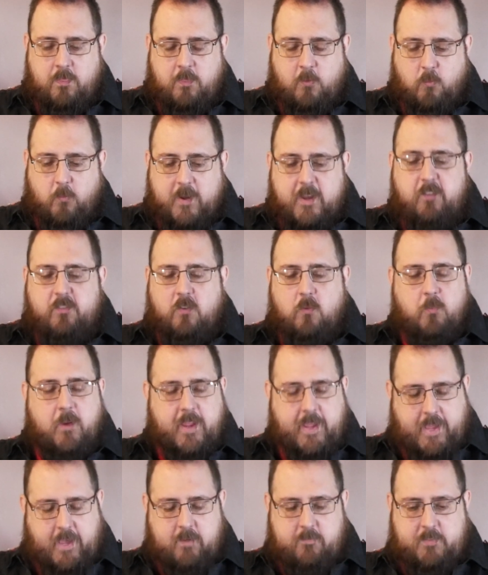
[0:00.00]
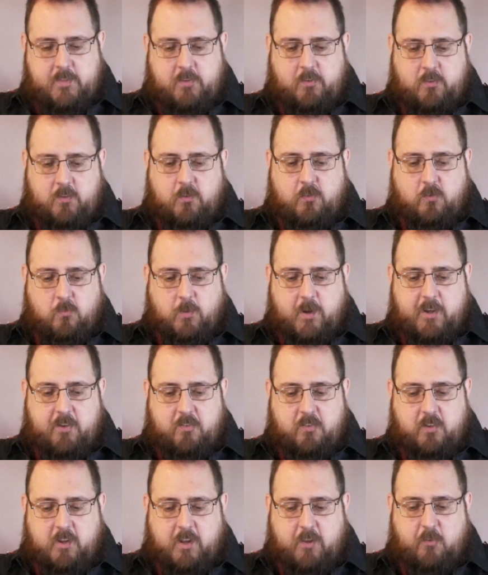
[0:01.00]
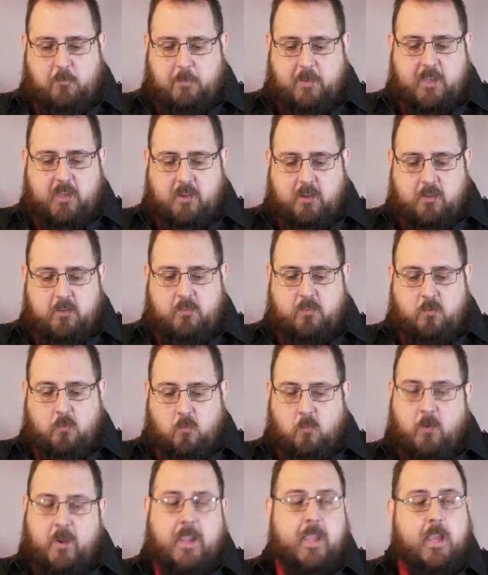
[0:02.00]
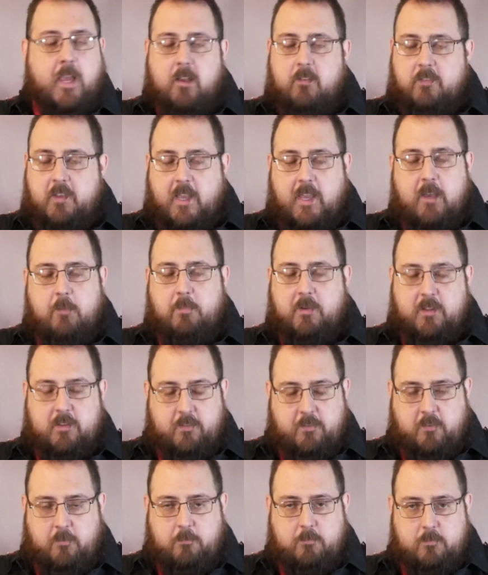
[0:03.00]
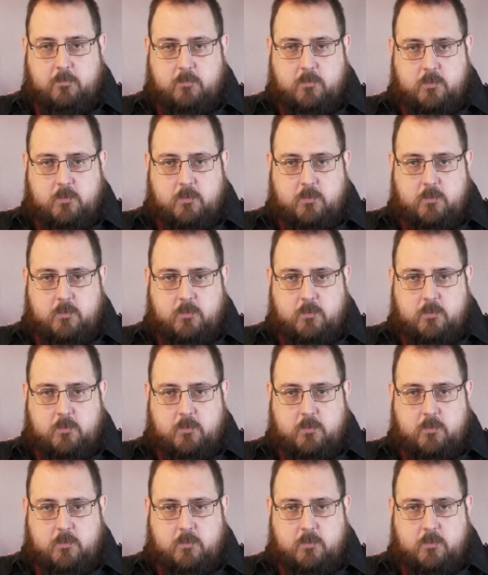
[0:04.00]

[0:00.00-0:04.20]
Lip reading: The reason we have this situation is because we have capitalism.